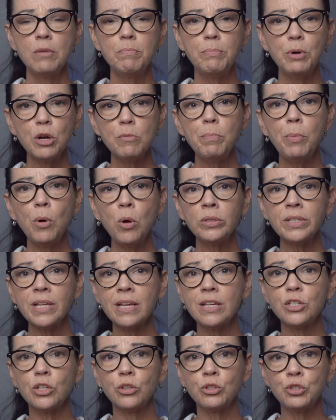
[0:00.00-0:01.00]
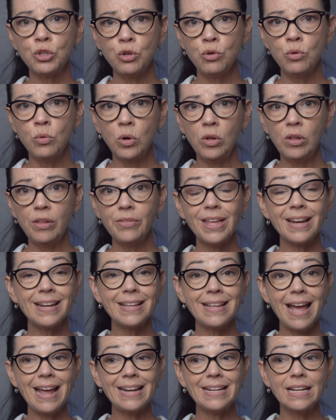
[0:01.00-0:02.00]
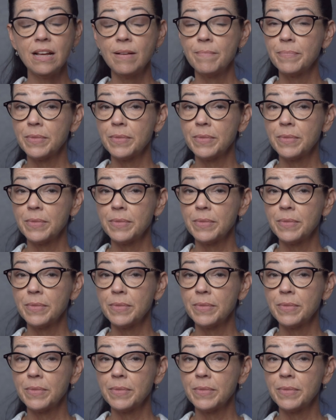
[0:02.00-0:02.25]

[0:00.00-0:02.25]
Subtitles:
BookBolt is a tool that, again,